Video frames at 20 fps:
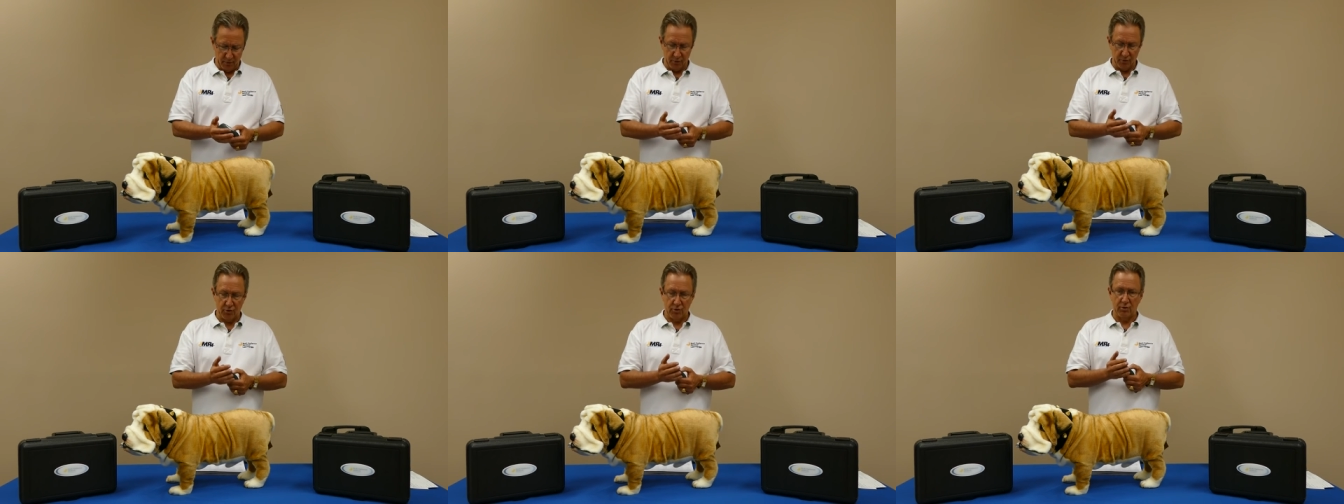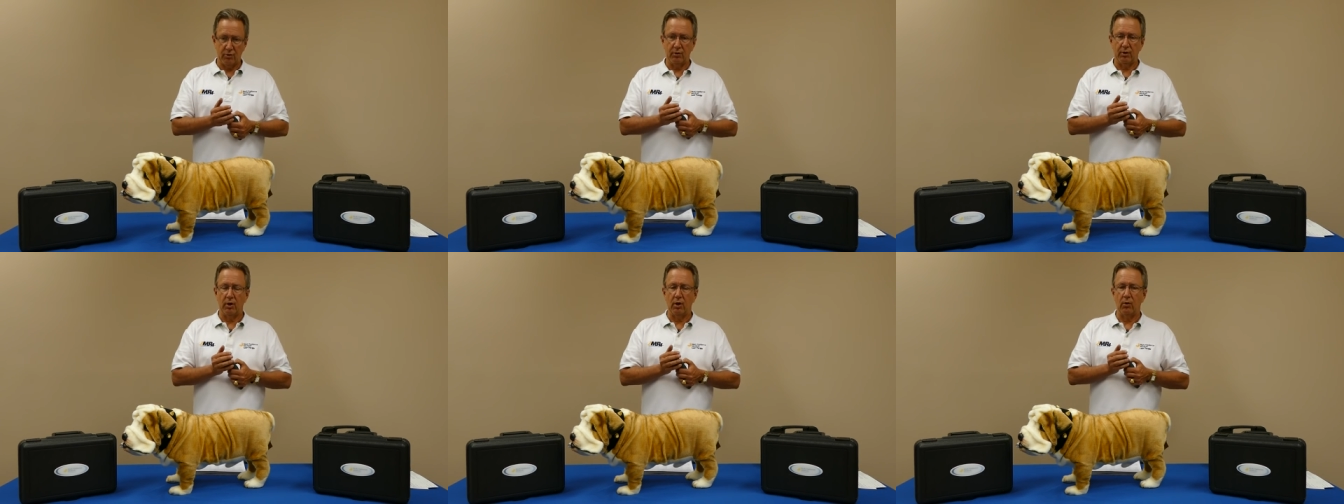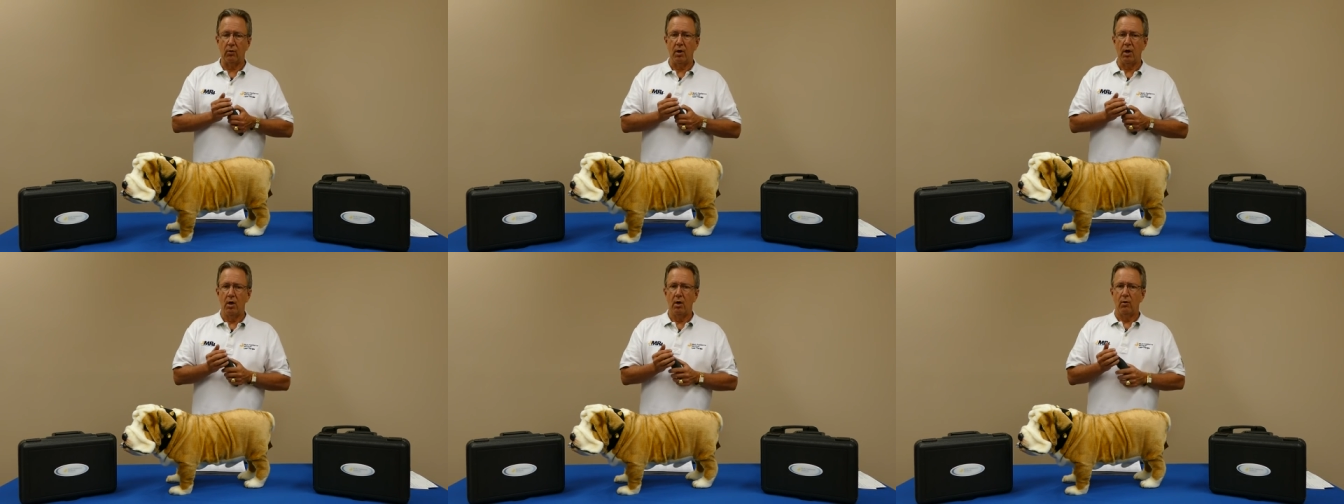that you
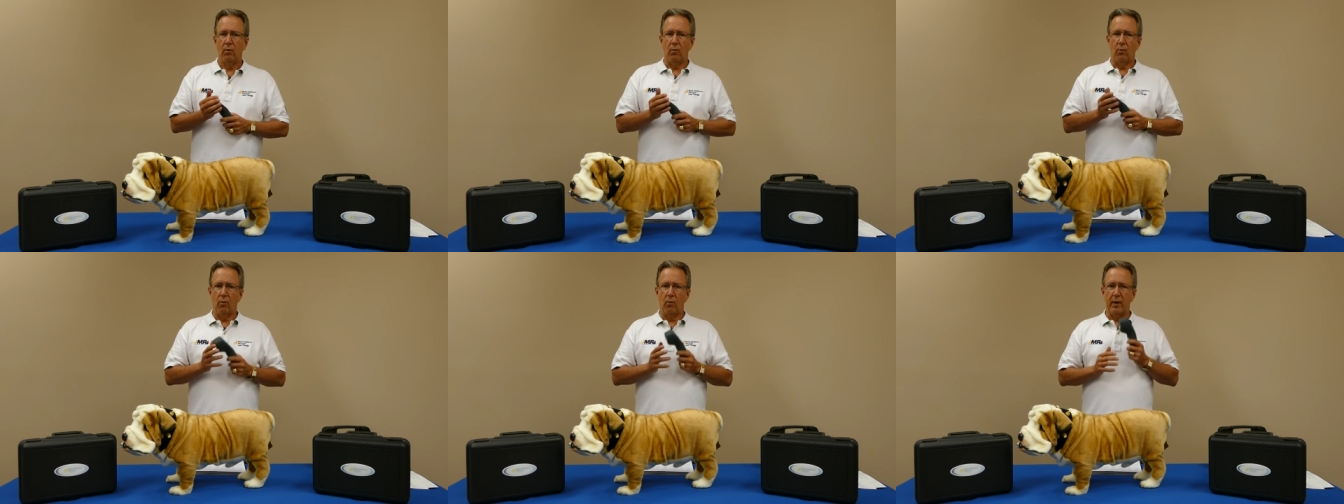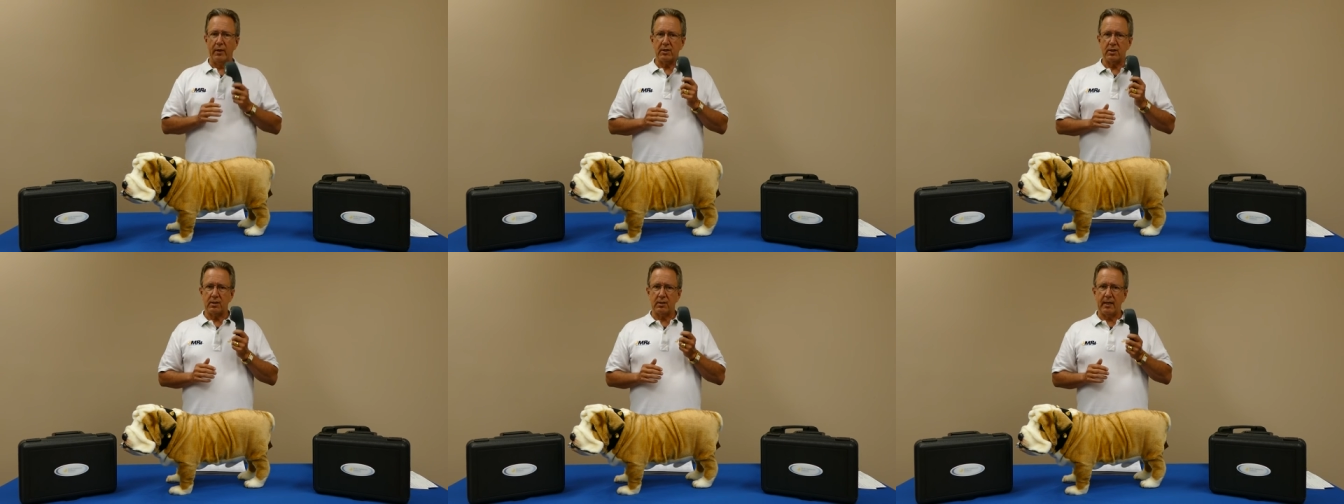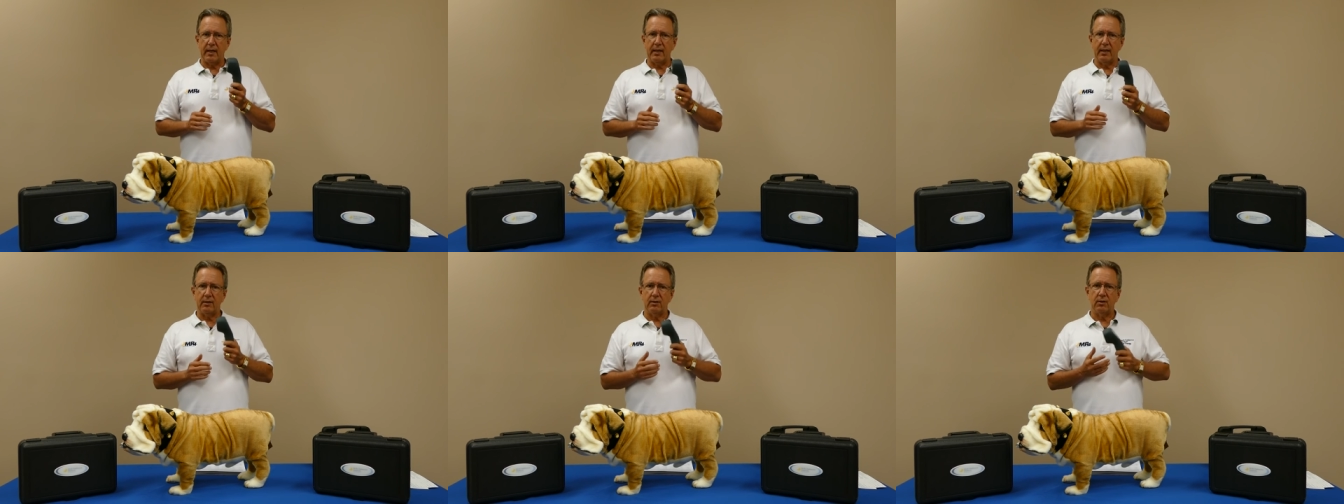know which
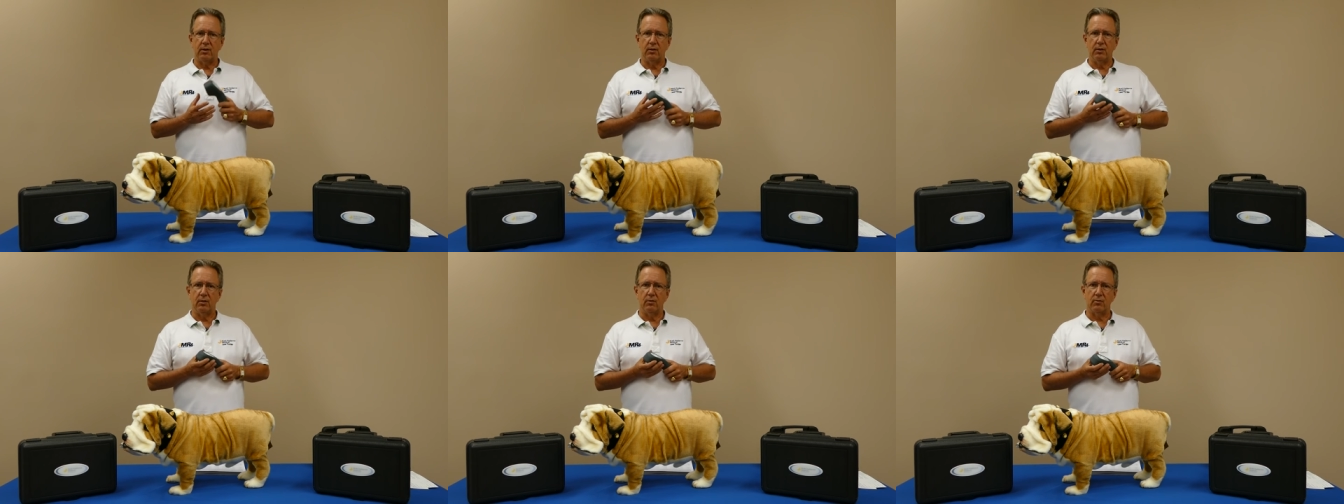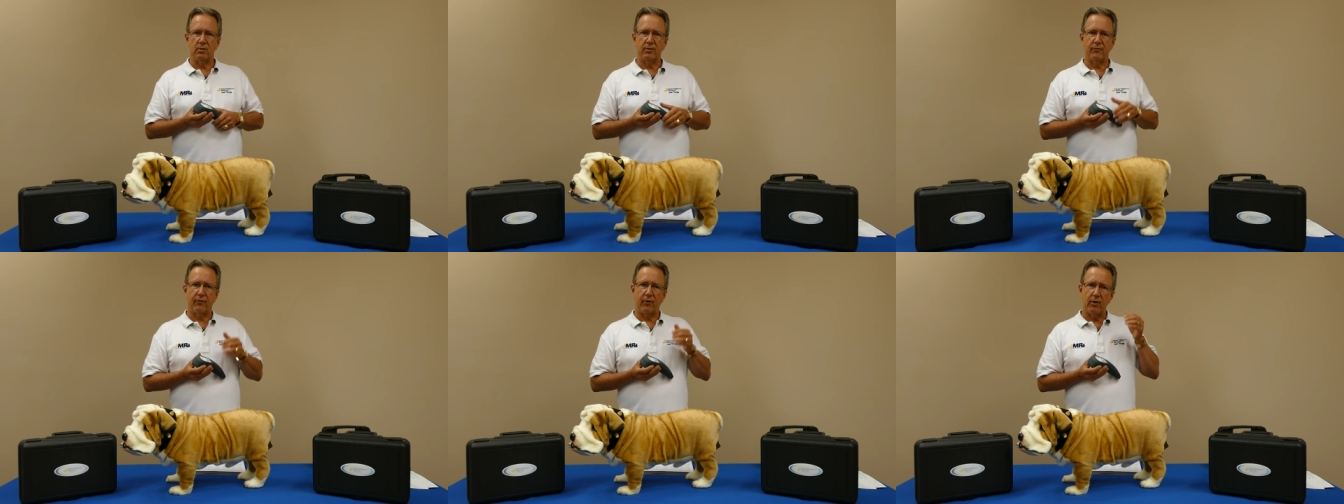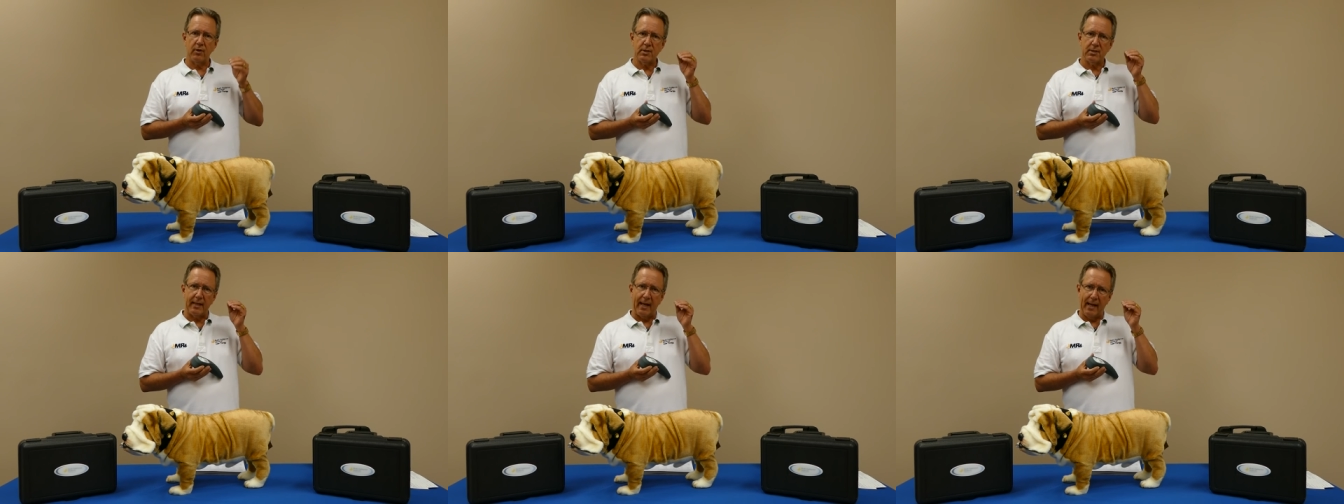setting to use first,